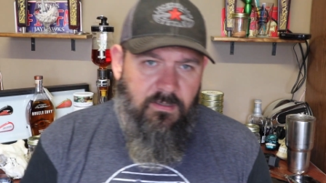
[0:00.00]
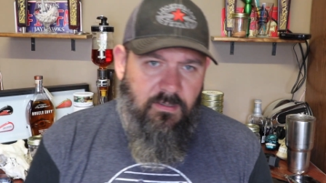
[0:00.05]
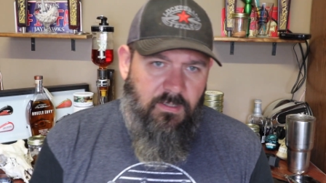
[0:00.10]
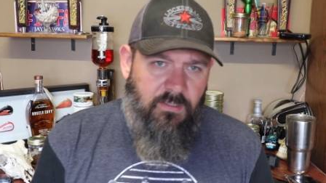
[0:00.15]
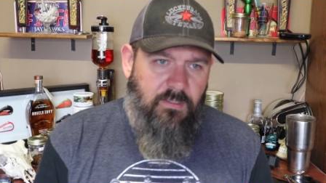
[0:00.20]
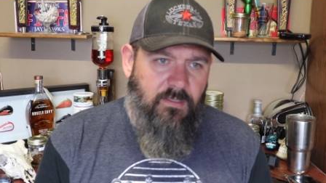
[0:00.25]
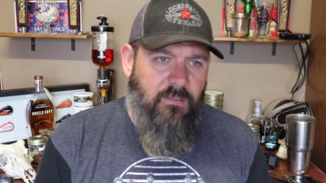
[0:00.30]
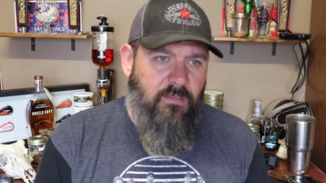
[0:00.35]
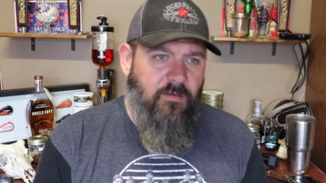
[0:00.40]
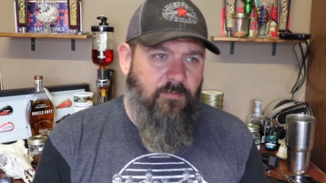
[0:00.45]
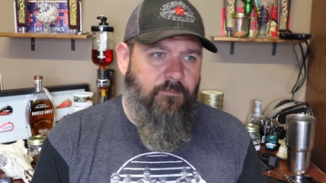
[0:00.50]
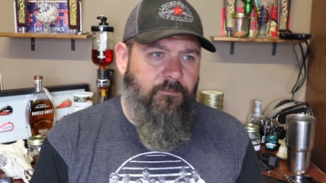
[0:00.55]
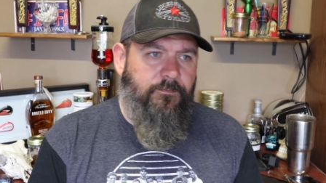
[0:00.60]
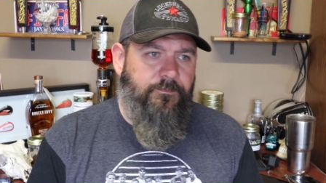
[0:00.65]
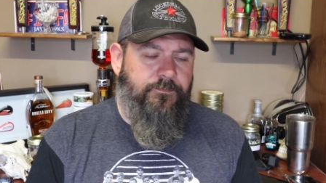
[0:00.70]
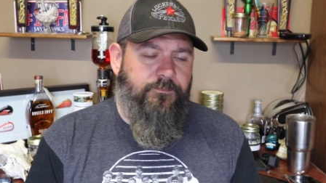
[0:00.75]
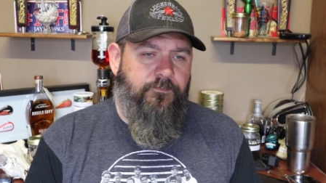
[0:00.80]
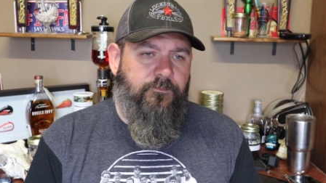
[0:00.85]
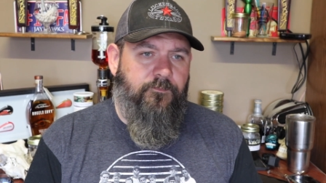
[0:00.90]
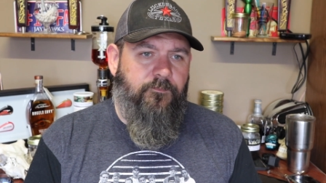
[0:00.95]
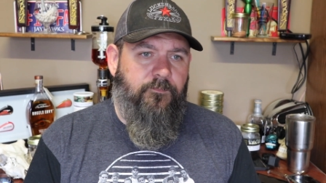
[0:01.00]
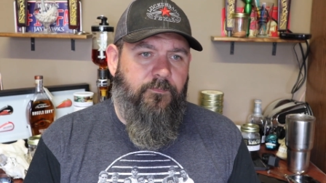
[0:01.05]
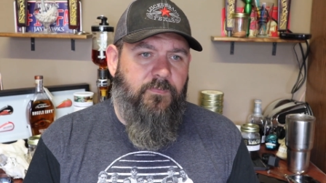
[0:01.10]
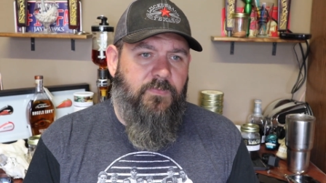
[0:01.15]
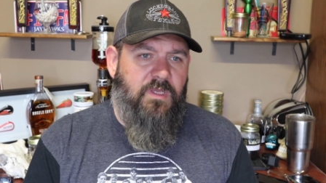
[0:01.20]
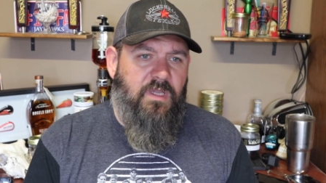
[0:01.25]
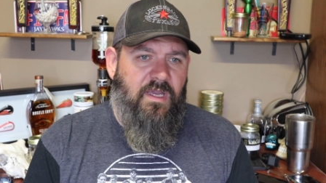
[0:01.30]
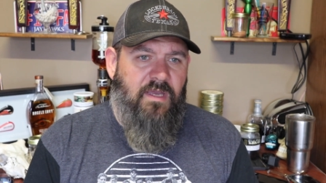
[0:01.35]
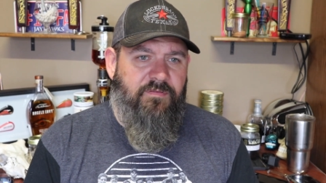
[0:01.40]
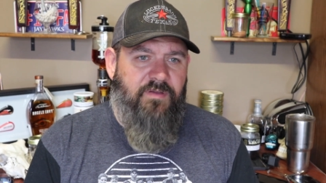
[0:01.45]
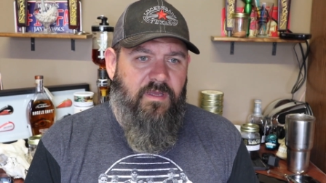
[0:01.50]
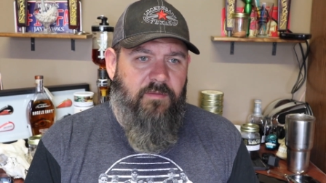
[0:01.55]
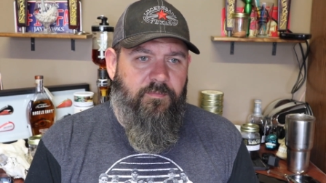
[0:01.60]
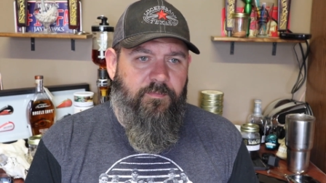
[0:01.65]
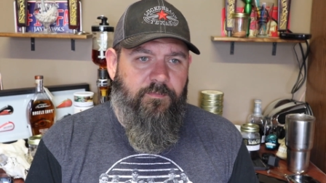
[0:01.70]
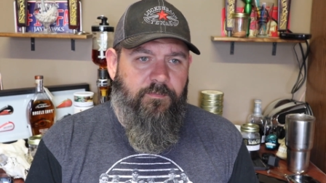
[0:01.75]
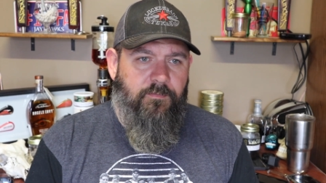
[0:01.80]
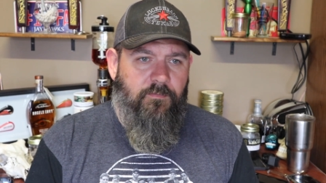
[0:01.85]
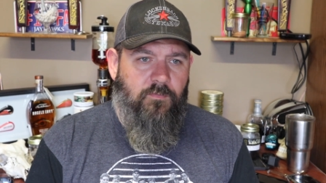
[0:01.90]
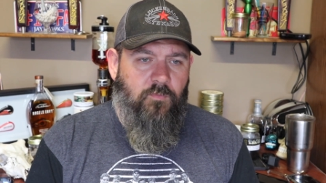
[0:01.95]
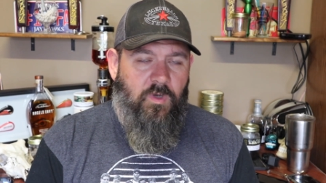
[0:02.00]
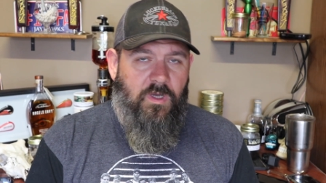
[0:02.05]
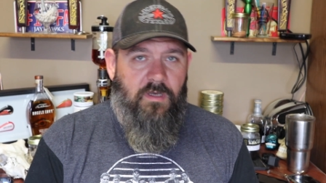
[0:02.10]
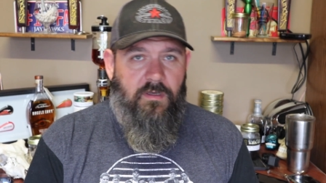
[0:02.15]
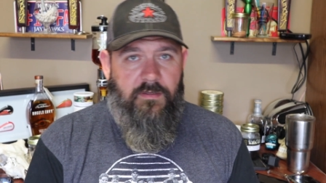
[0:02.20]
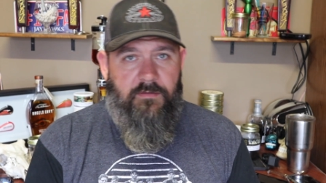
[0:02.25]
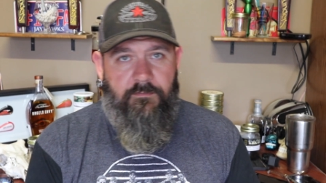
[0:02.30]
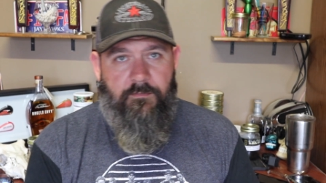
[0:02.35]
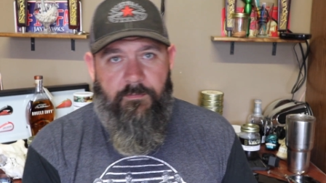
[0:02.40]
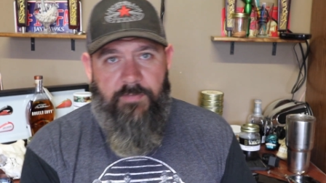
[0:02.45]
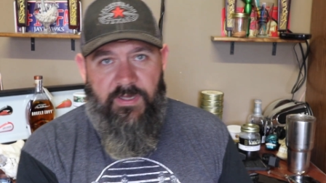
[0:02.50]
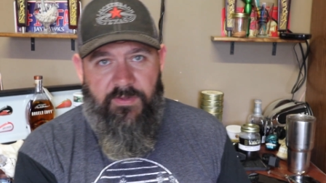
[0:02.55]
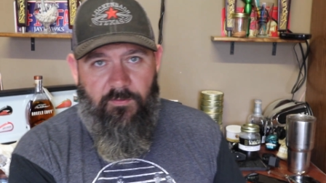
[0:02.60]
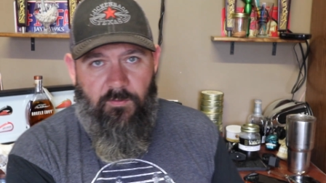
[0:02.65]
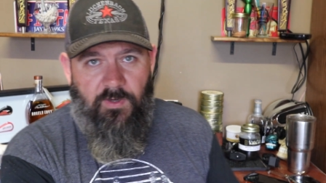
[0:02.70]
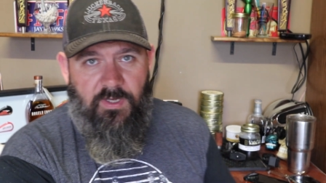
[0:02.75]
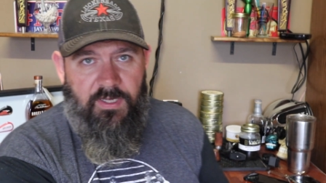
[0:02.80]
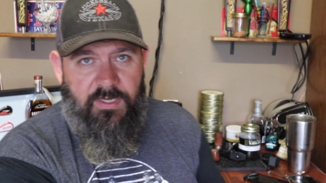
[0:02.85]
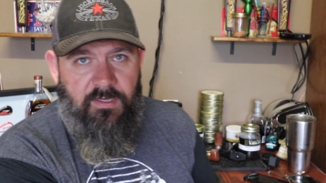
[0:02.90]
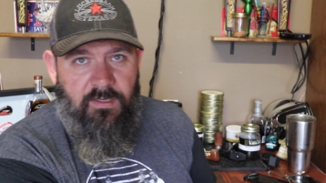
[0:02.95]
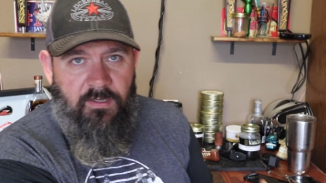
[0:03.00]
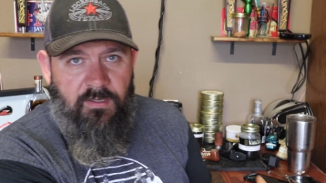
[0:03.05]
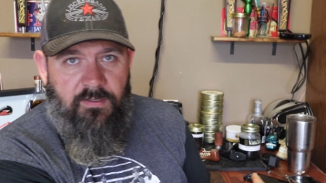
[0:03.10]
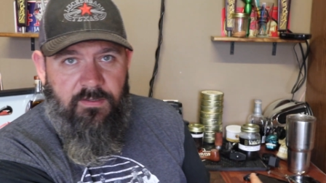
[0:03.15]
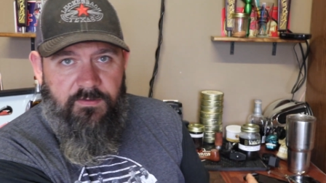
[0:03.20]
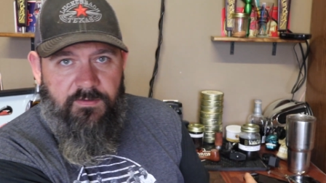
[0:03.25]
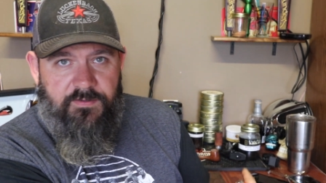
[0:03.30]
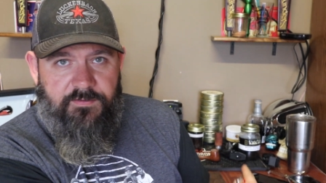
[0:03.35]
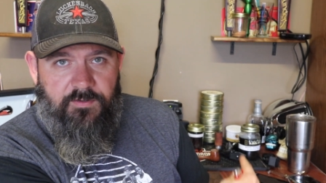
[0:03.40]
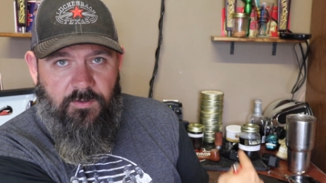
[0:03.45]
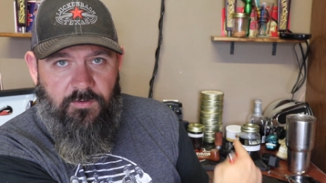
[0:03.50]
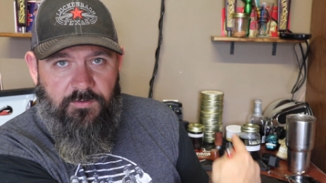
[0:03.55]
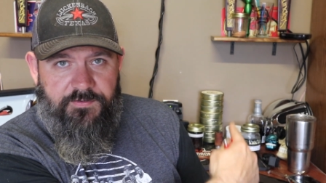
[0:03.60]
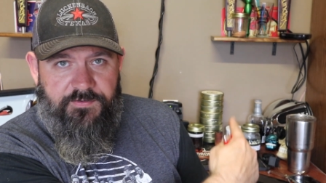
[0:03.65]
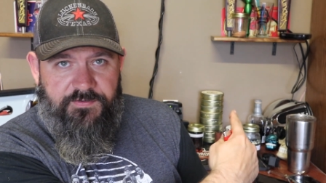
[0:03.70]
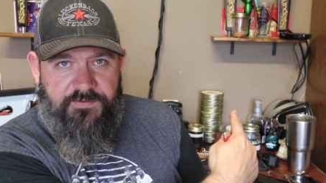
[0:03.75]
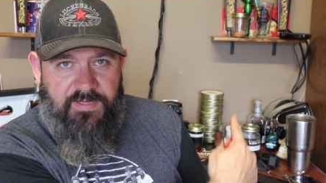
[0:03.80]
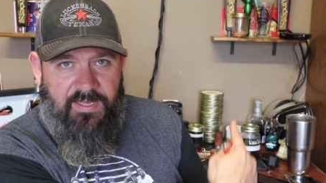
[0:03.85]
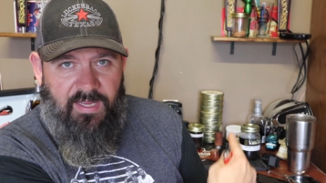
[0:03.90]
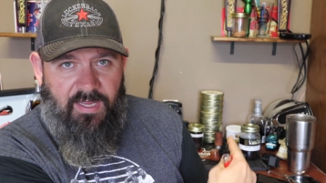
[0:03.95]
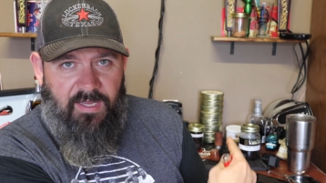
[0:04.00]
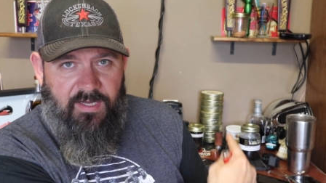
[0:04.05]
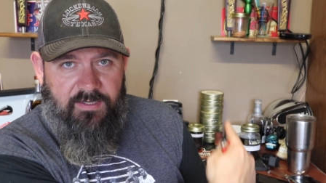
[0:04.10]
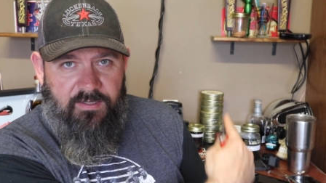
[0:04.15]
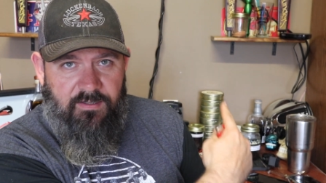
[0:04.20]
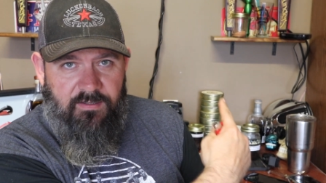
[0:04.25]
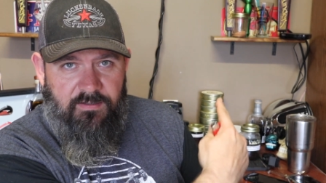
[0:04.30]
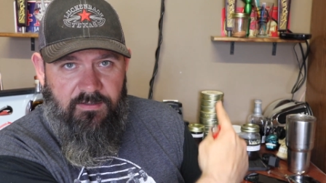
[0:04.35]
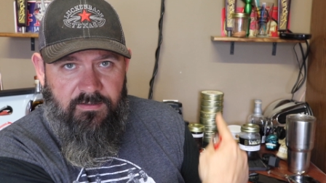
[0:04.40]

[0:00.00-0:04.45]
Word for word: Um, I've had, well, and by the way, this whole stack,